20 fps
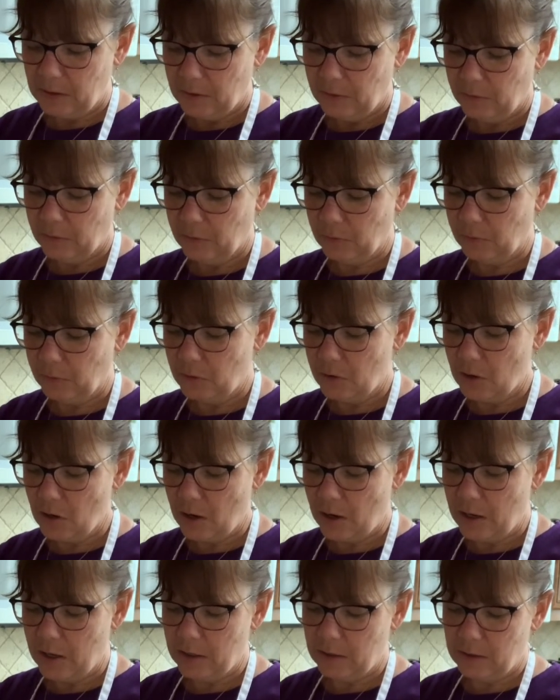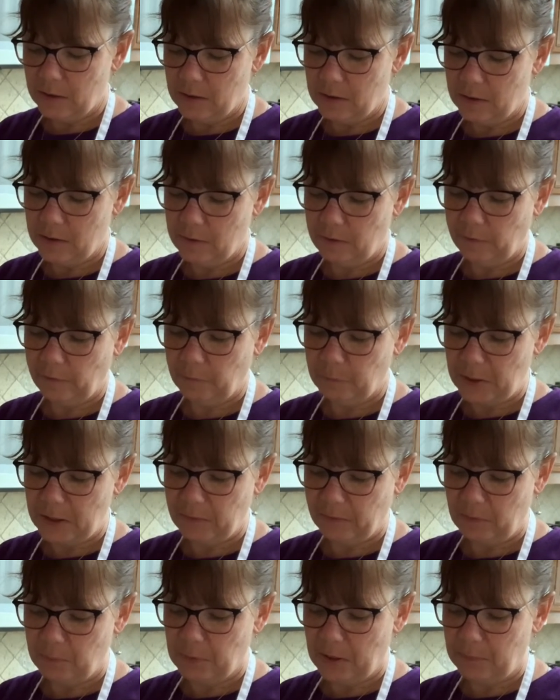They're not
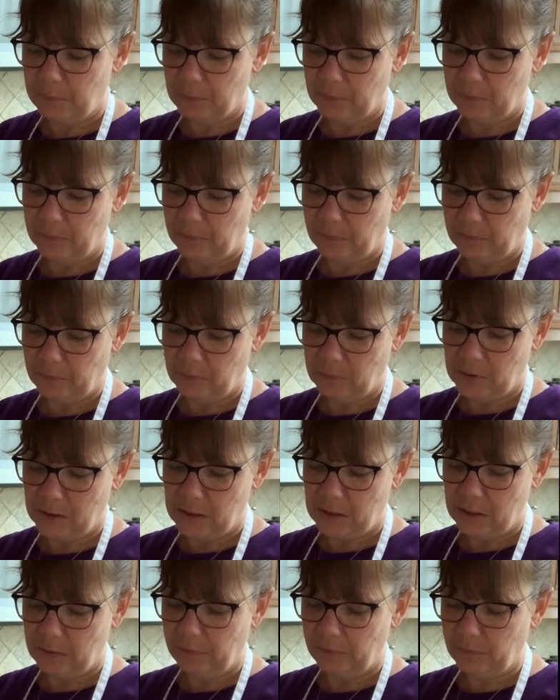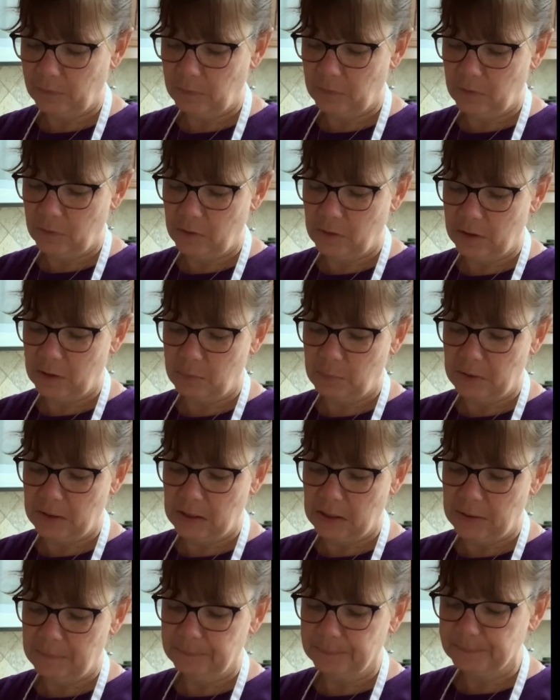spicy peppers, okay? So they're gonna
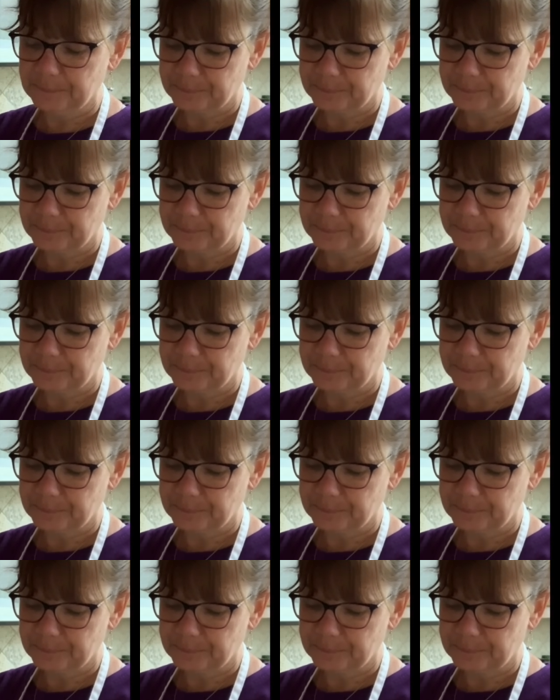be